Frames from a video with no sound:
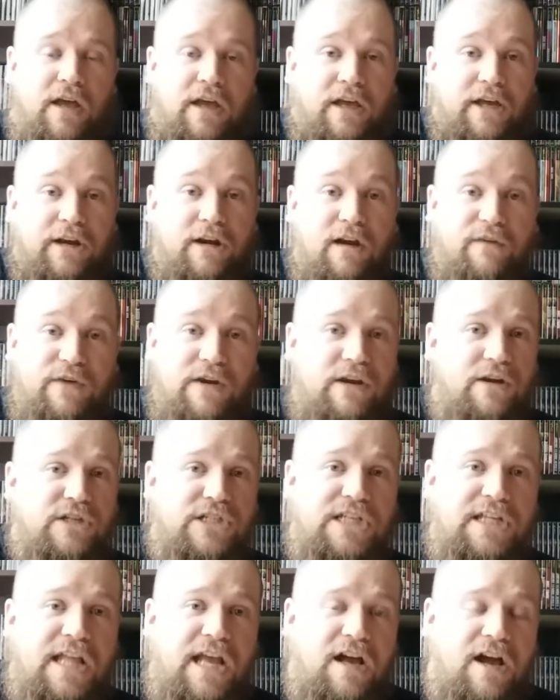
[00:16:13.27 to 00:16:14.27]
you know, if it goes
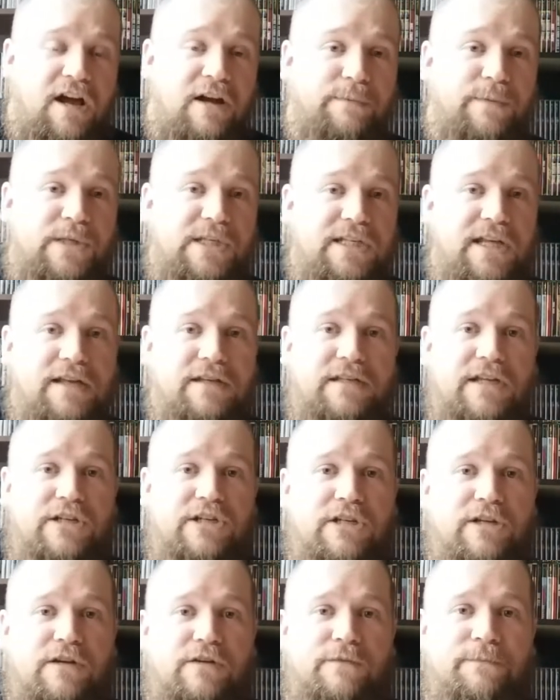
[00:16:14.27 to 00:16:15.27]
to that 100%
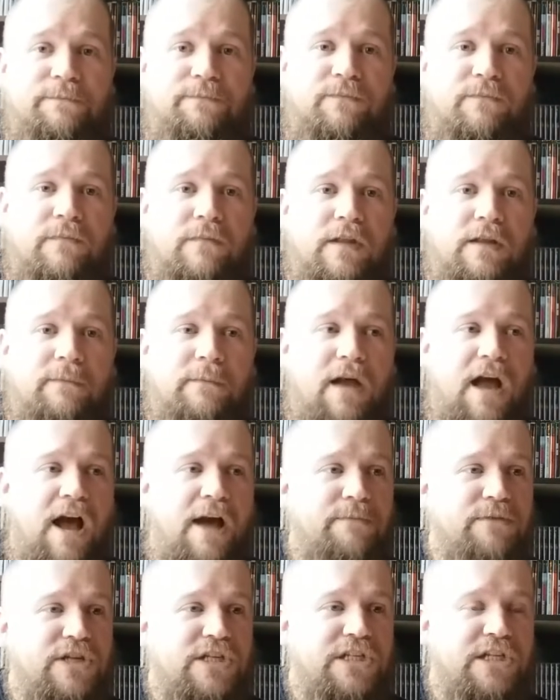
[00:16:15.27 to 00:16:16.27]
digital,
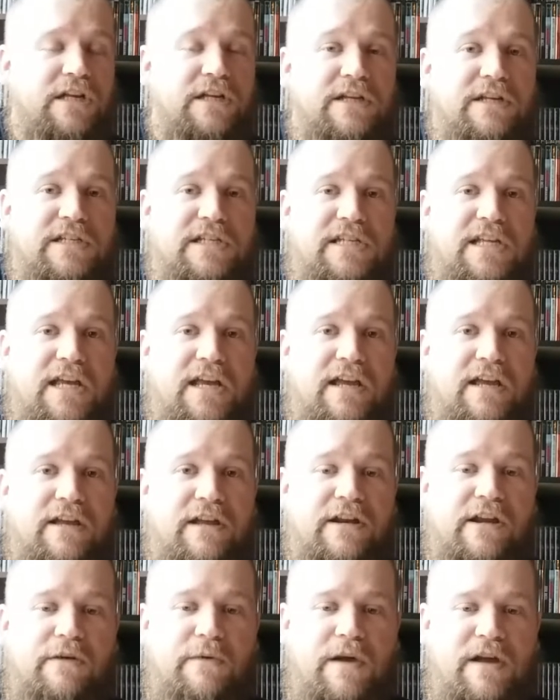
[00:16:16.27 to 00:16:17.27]
I'm just going to say,
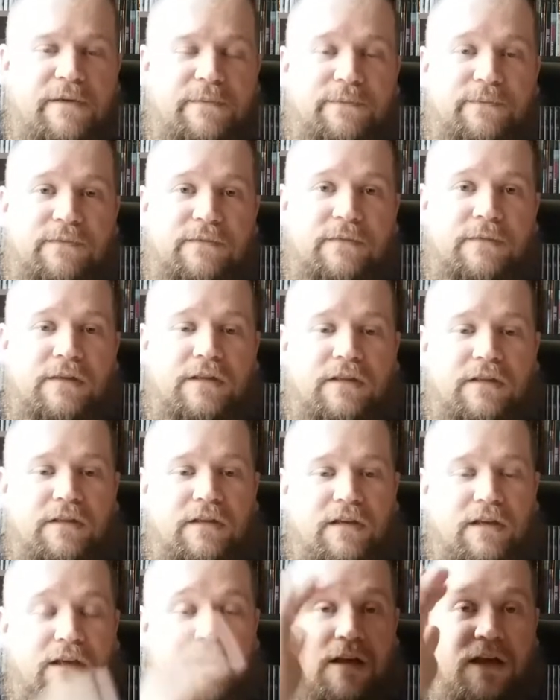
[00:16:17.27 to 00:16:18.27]
you know what?
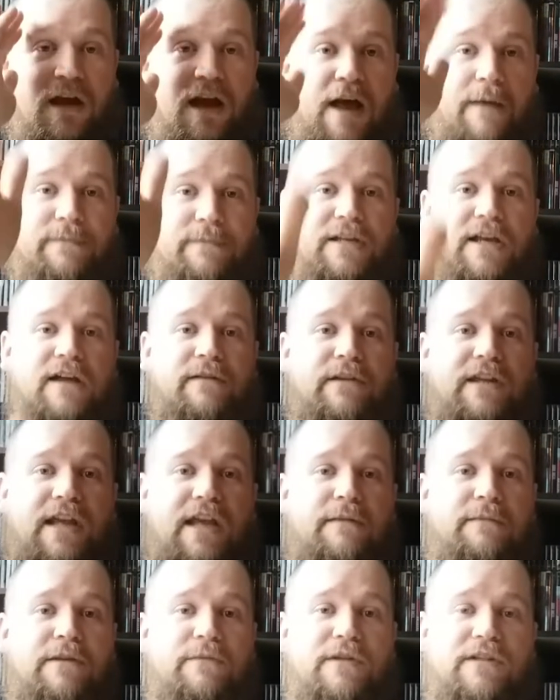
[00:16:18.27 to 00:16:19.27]
I'm done
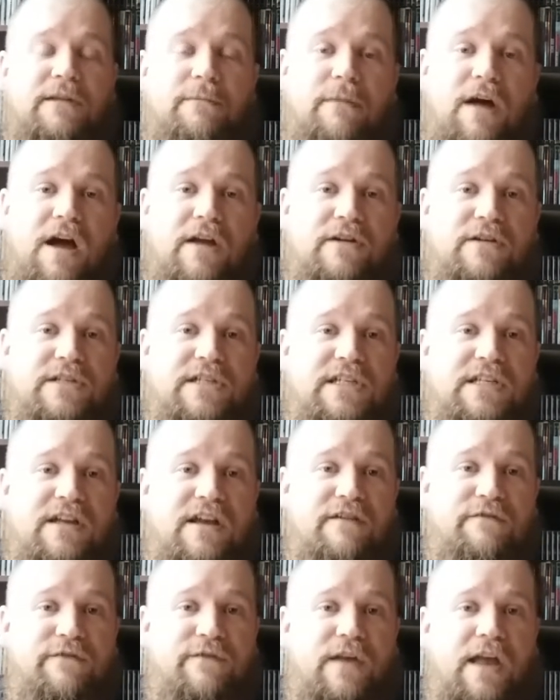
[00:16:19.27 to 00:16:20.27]
gaming with the modern
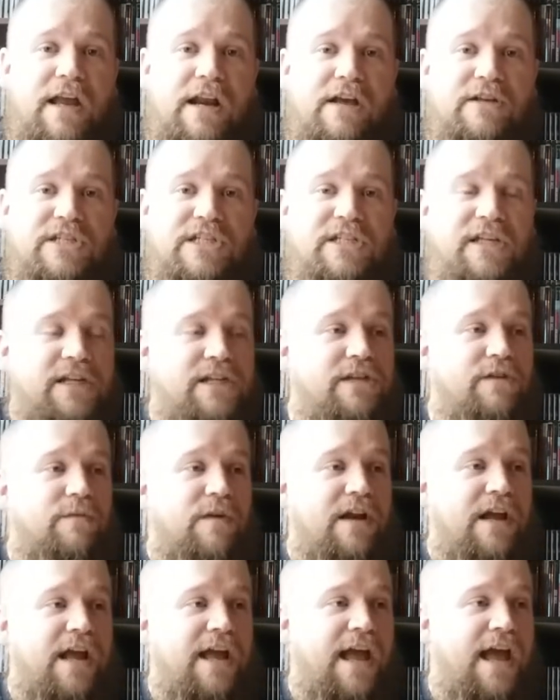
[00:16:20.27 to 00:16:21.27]
stuff and I'll stick to
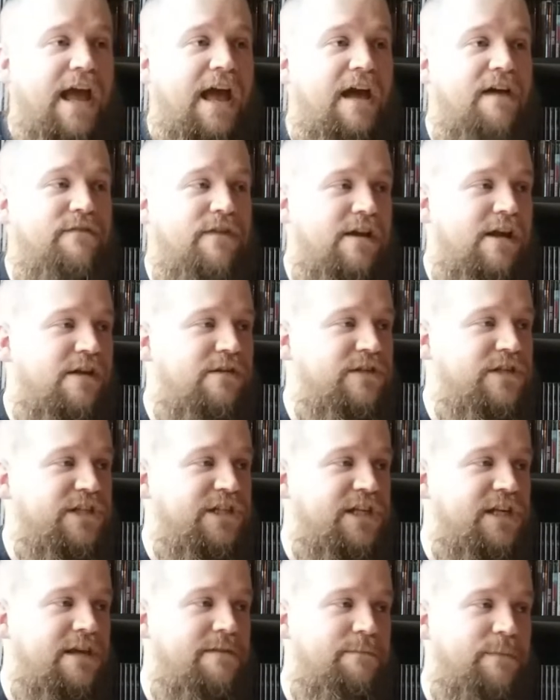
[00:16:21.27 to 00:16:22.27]
what I have and I'll
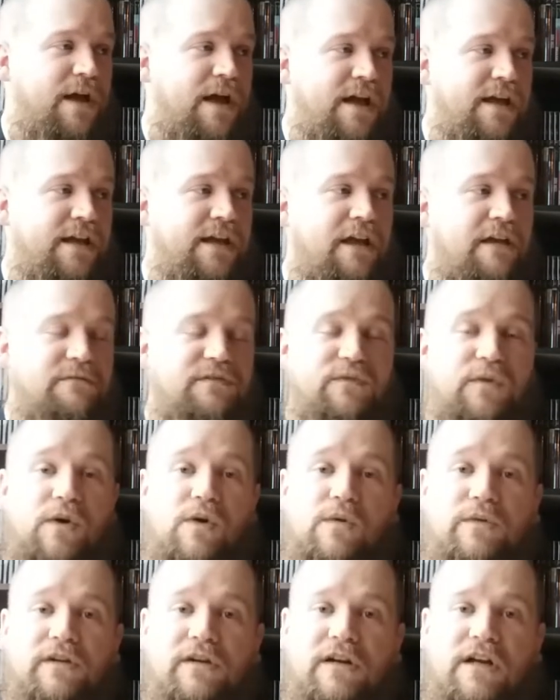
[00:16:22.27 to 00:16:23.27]
just keep buying games for
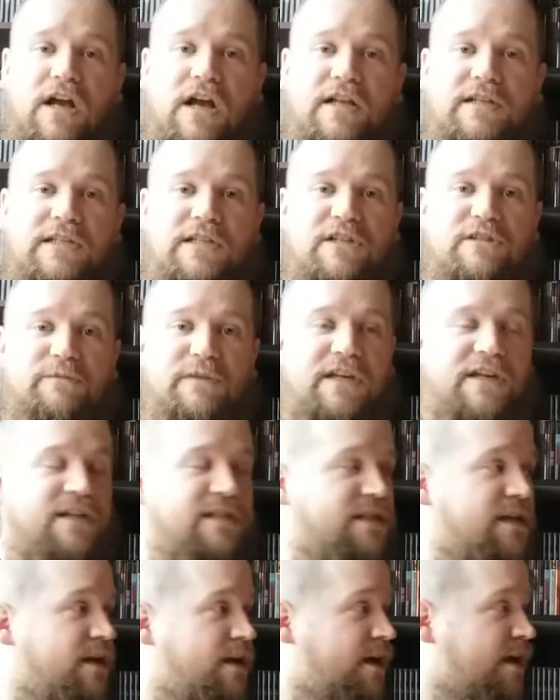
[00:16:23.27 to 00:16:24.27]
older consoles
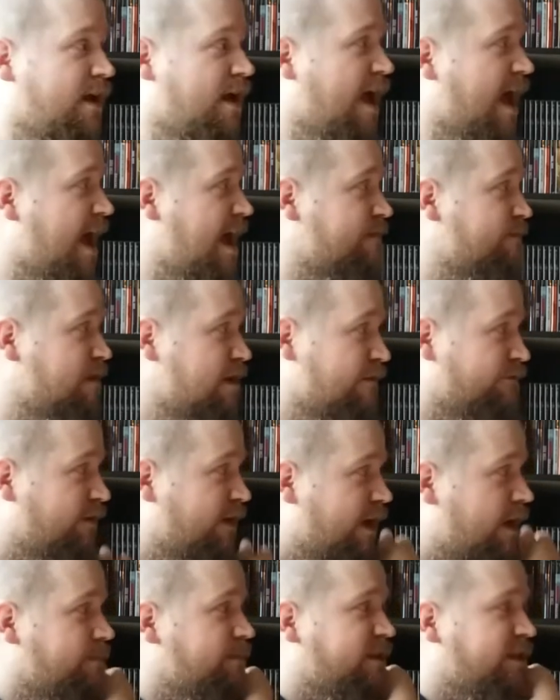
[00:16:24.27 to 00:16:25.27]
because I have enough
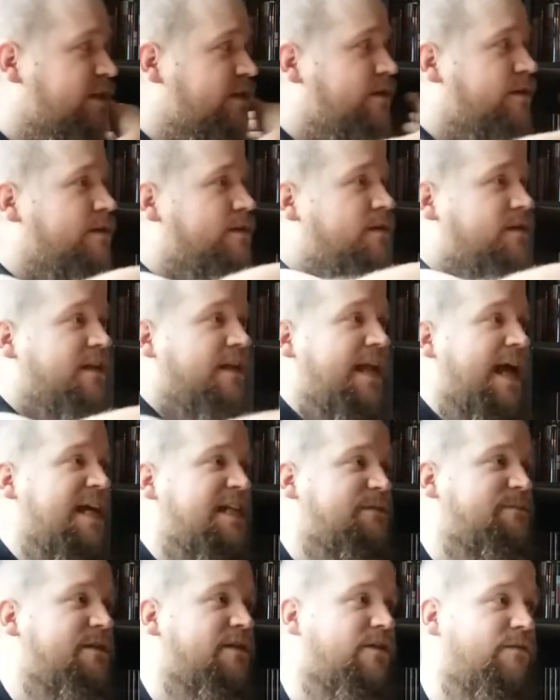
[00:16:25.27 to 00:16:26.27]
games here to
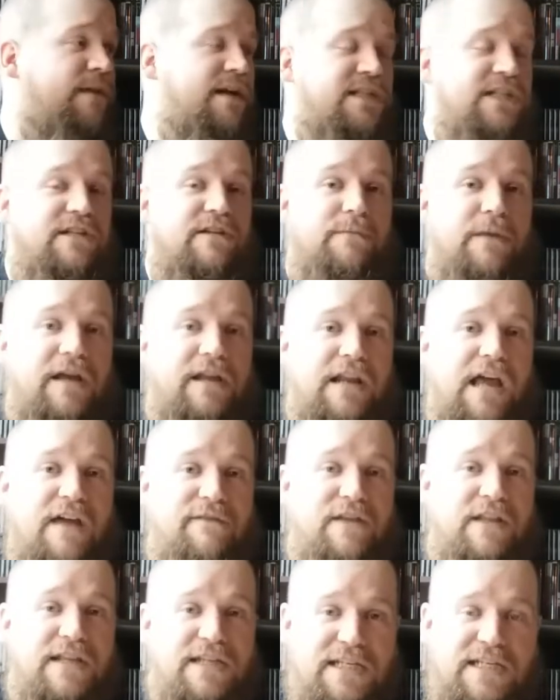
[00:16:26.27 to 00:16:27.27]
last me the rest of my
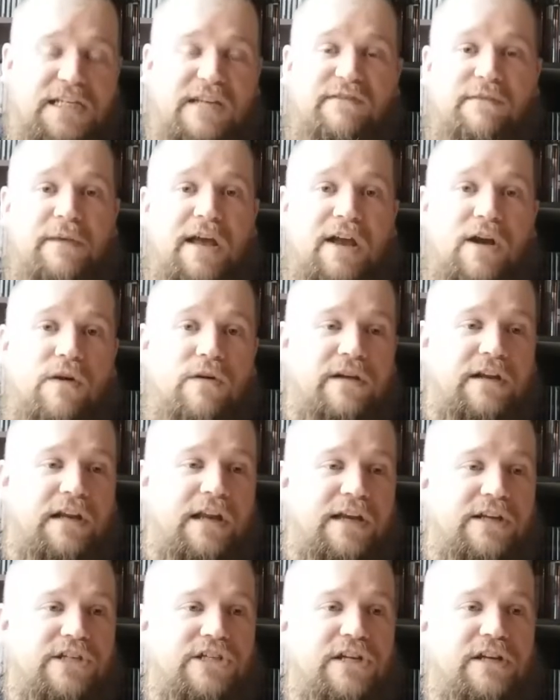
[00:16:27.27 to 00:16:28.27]
life. And this is even my whole
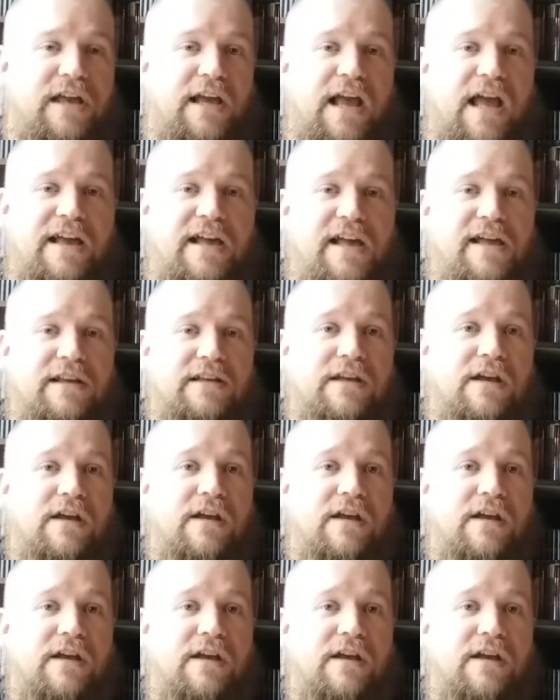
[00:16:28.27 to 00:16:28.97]
collection. Like I got